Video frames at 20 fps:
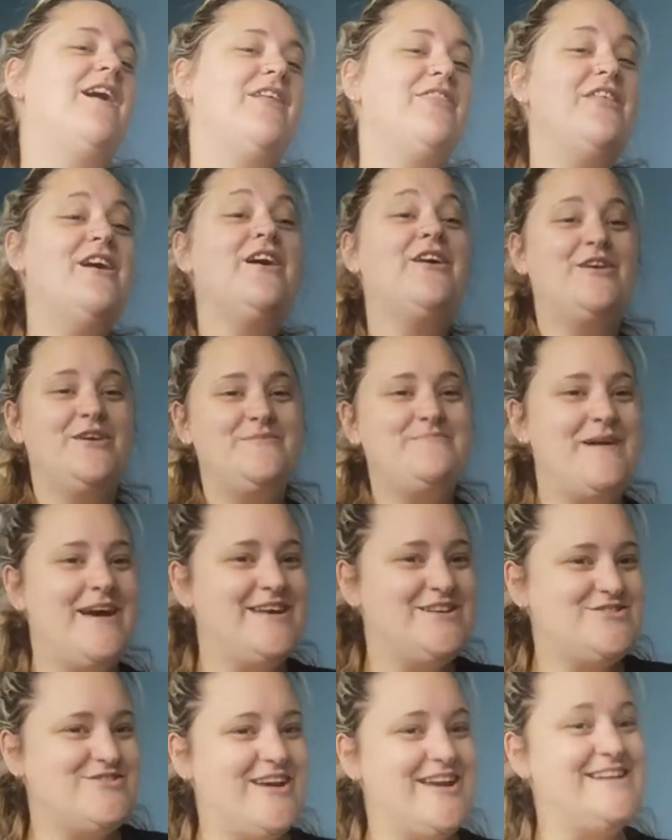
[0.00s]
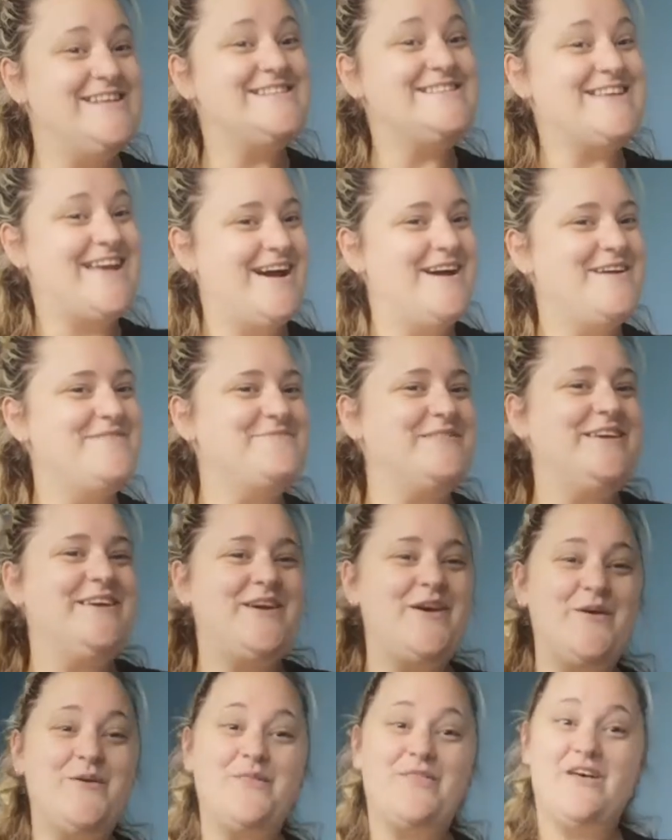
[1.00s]
The goodbye train is
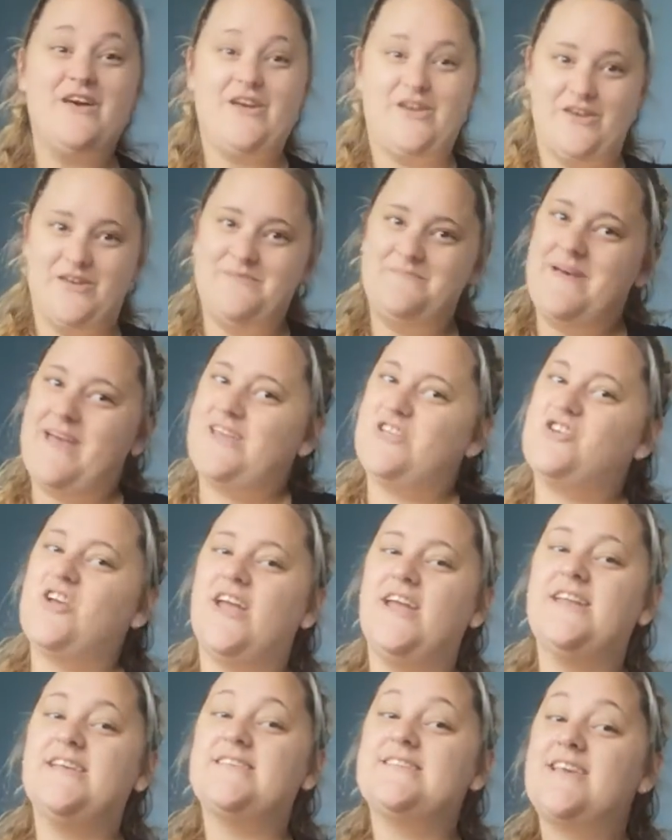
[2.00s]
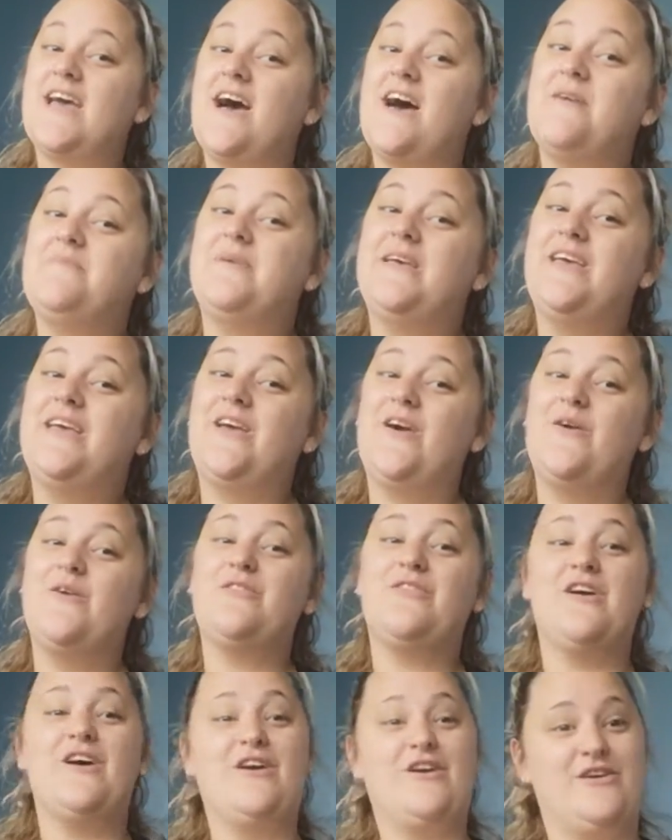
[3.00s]
coming, oh, the goodbye train is coming,
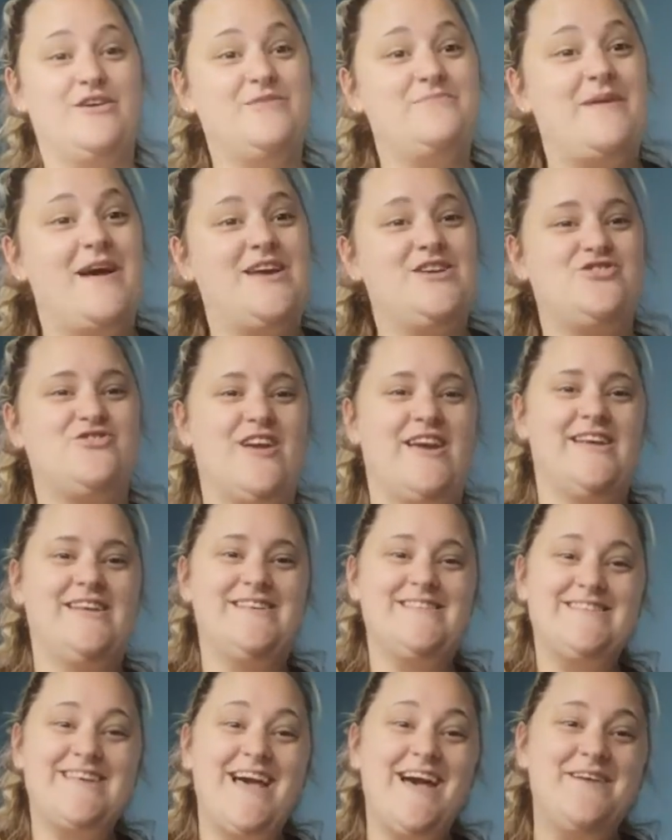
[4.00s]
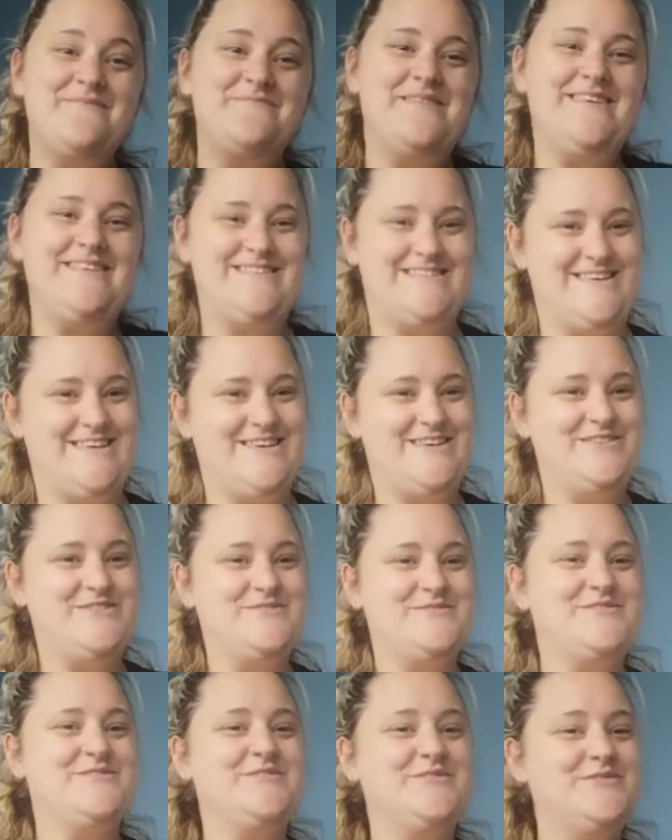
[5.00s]
oh, the goodbye train is coming, see
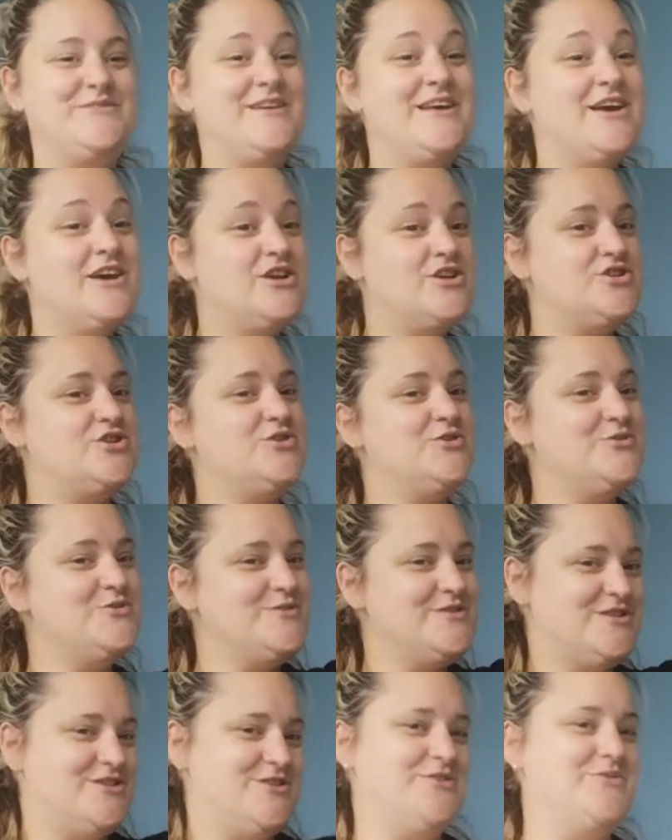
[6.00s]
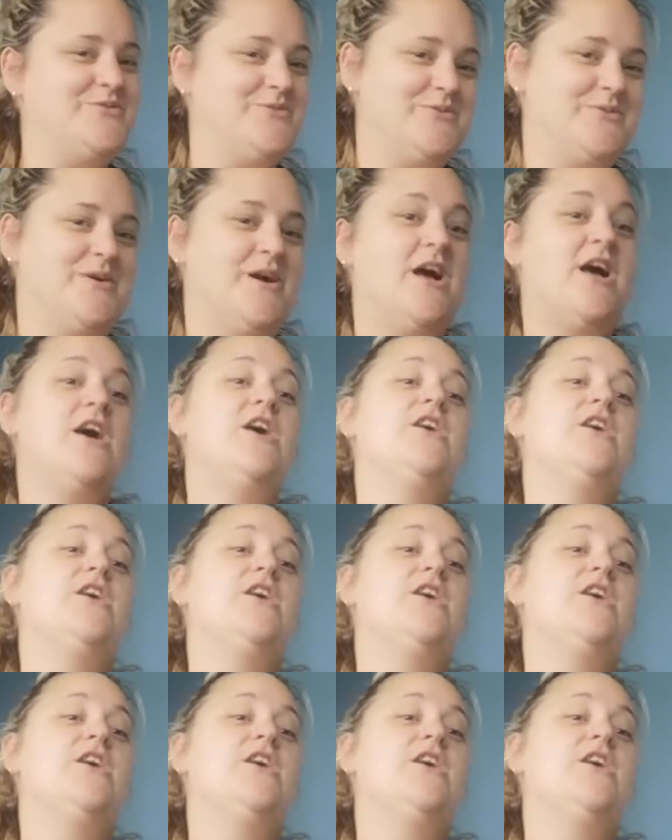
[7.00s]
you soon, choo-choo.